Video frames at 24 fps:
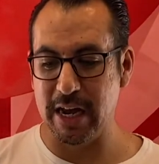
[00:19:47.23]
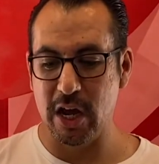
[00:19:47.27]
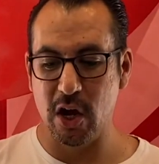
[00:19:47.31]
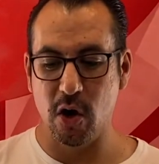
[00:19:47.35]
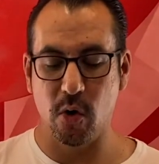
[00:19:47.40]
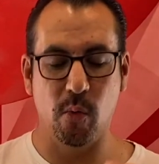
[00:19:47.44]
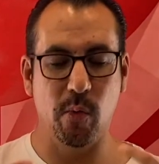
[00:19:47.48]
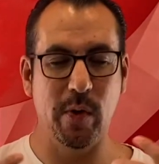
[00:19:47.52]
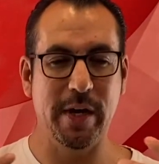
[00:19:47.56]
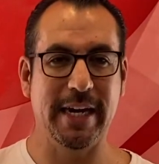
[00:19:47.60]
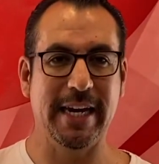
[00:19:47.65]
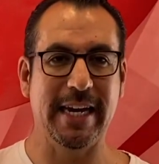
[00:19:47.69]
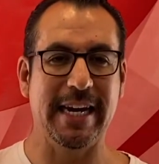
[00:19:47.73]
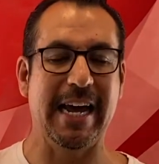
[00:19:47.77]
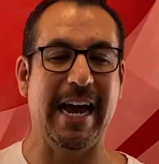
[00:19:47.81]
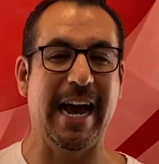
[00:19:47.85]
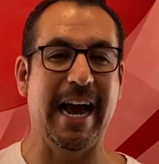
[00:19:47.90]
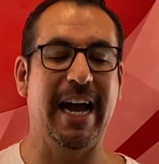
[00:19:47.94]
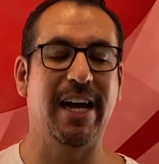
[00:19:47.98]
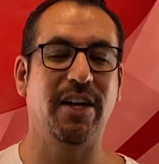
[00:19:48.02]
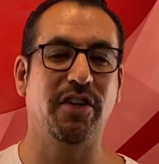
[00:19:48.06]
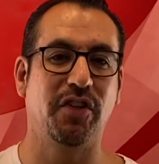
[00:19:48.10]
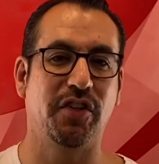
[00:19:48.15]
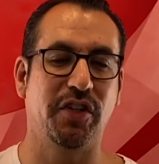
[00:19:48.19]
We can
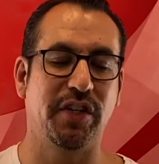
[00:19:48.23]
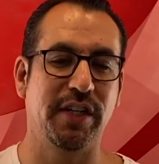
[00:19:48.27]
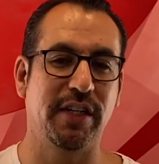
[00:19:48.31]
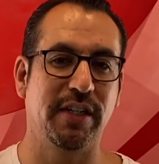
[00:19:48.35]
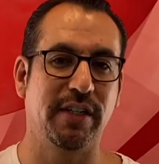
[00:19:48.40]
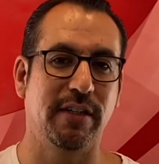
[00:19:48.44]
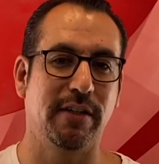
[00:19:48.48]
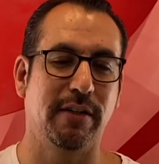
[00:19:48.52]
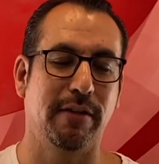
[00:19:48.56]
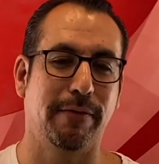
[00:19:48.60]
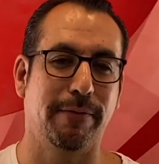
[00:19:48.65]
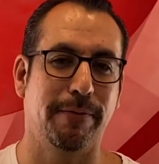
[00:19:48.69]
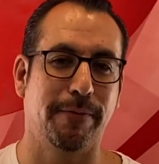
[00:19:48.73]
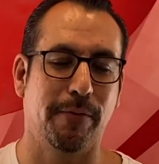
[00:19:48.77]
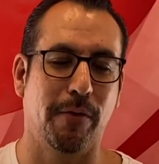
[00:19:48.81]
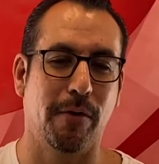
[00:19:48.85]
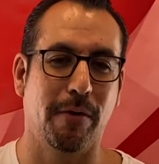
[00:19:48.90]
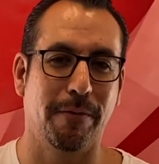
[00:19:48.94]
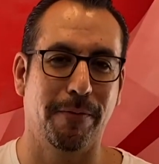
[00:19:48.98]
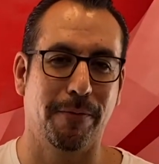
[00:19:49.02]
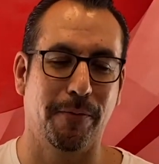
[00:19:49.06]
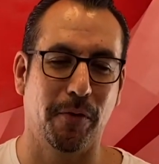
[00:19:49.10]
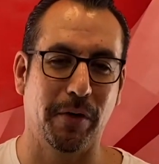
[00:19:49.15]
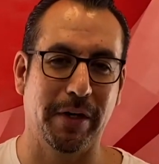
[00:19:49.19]
ask Jesus for
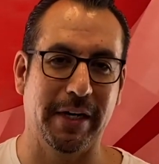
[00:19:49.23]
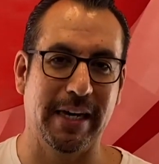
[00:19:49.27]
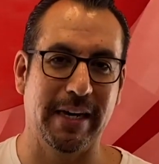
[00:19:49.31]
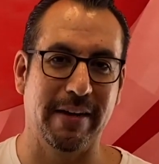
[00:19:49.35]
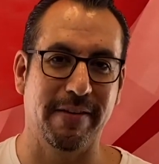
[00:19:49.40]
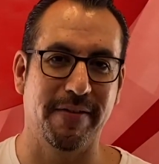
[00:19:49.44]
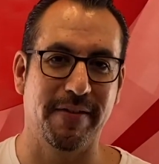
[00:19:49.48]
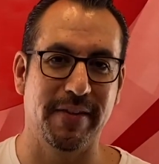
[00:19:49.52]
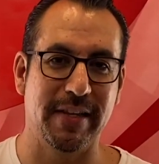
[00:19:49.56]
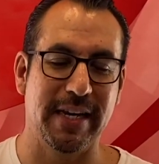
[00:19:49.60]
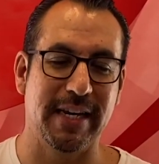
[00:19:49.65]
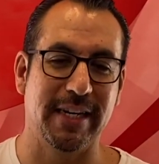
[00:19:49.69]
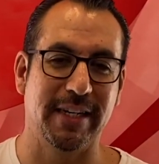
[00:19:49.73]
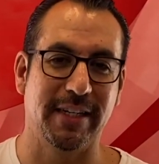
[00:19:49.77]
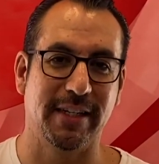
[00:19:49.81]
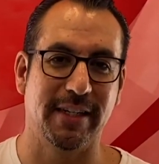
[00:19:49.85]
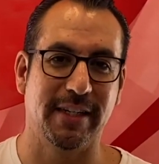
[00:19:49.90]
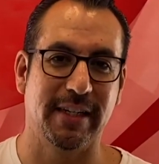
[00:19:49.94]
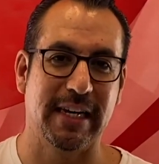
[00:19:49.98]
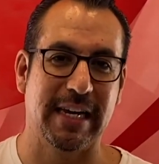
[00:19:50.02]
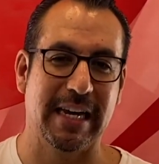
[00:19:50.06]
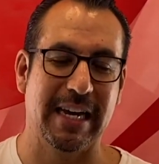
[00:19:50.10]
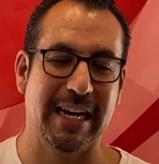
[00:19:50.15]
forgiveness.